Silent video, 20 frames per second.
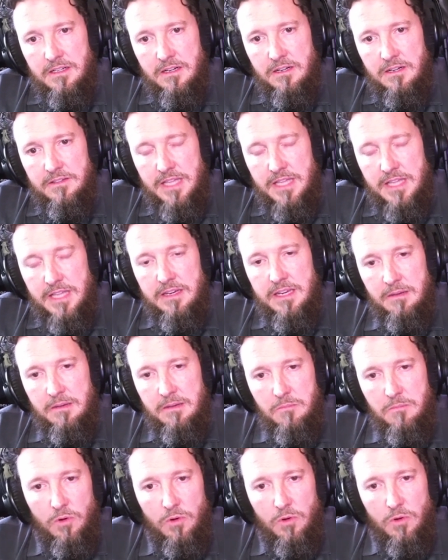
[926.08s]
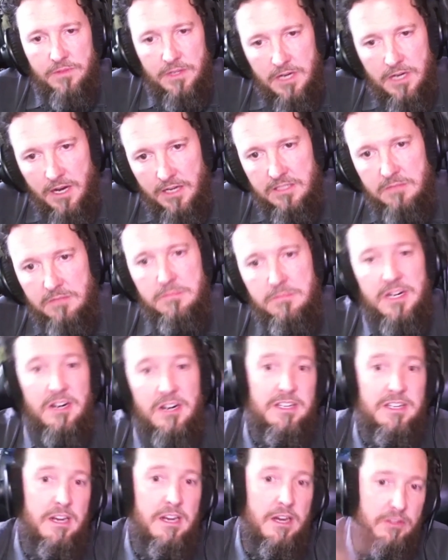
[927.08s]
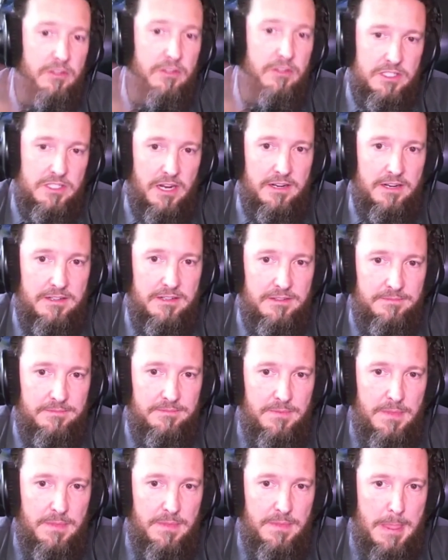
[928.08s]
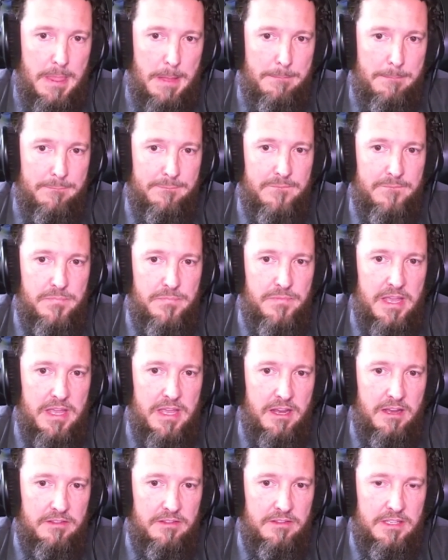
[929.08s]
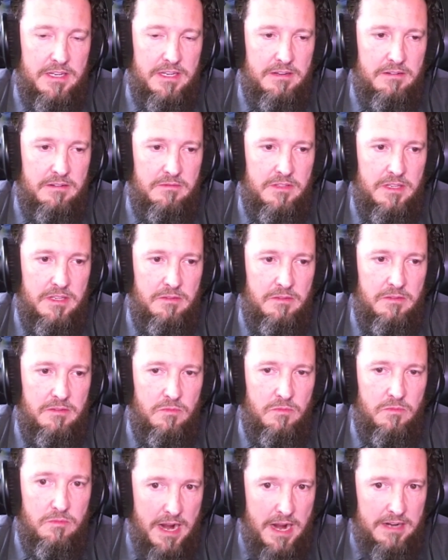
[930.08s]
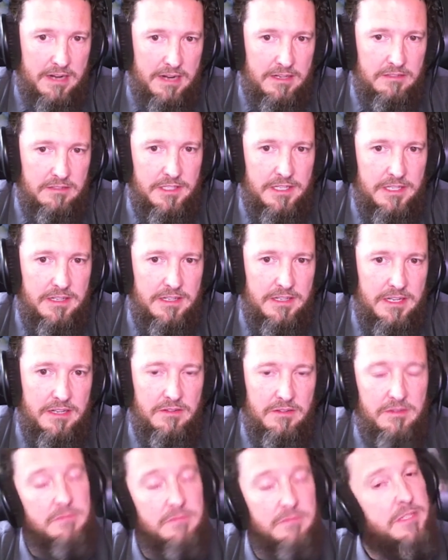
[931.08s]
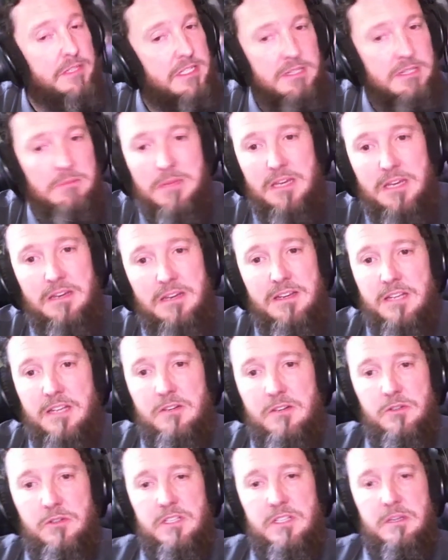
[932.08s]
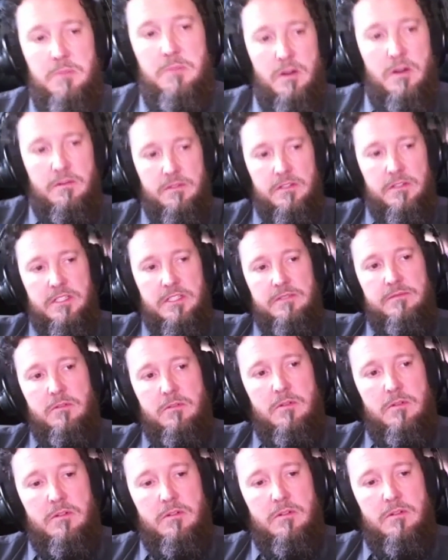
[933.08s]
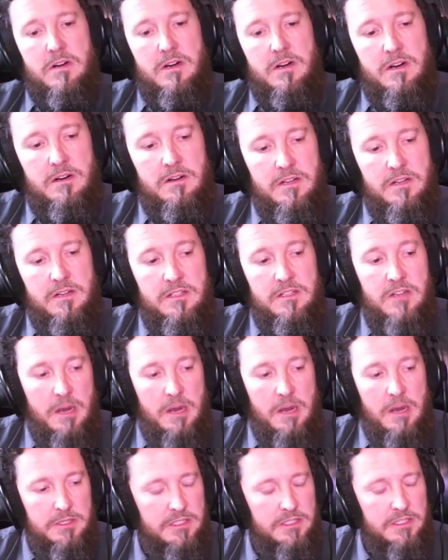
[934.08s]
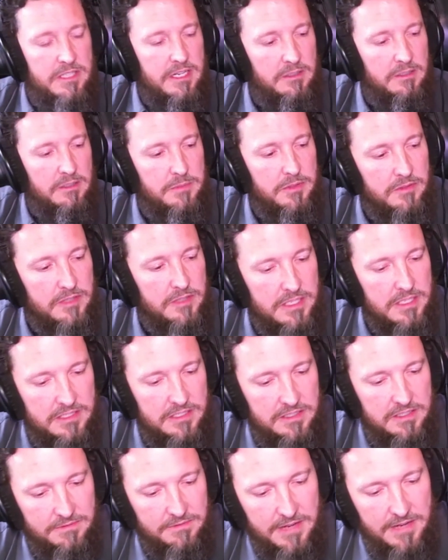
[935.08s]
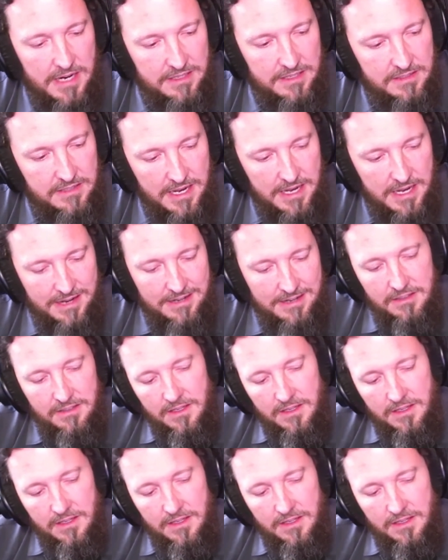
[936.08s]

they get more of the cut. But on the other side, the radically, at least to me, interesting part for adoption and scalability is the fact that